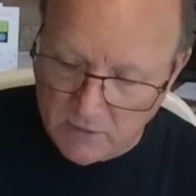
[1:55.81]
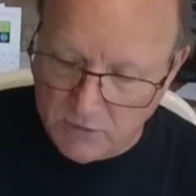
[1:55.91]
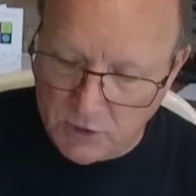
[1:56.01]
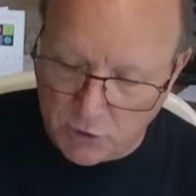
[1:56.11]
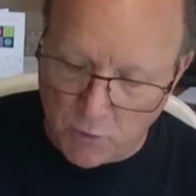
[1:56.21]

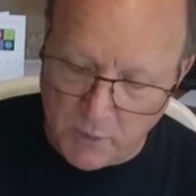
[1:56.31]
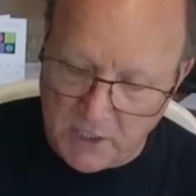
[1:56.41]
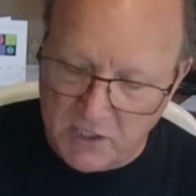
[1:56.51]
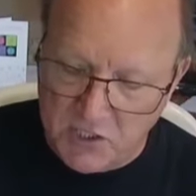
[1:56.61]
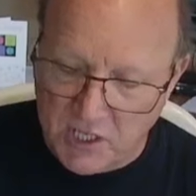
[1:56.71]

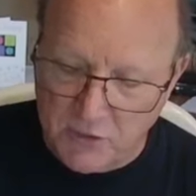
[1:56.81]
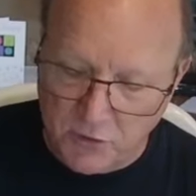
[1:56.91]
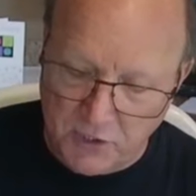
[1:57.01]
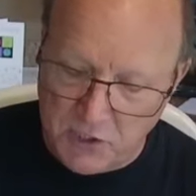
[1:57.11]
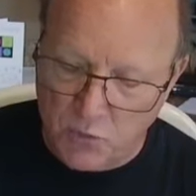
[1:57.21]
Determining the center
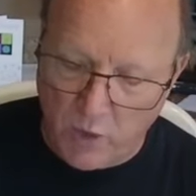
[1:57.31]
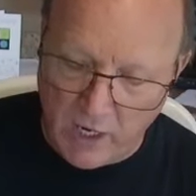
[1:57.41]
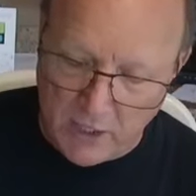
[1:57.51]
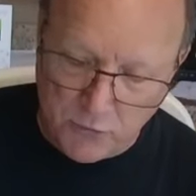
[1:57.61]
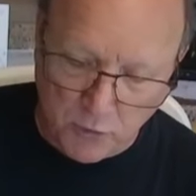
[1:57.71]
this way,
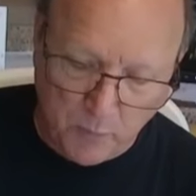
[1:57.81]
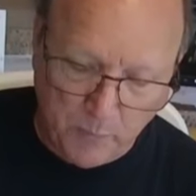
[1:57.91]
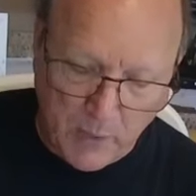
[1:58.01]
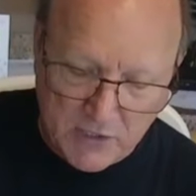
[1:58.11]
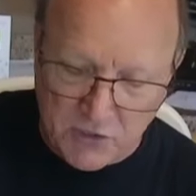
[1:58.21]
I drew a
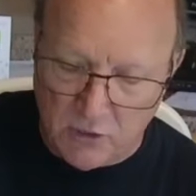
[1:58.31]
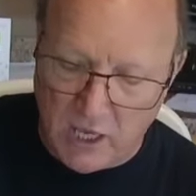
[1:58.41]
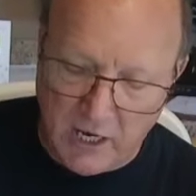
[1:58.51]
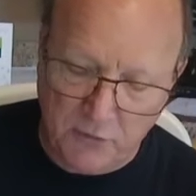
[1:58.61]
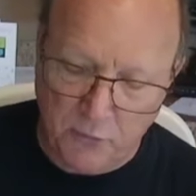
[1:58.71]
pencil
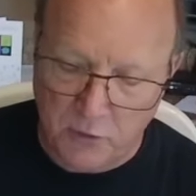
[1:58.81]
line through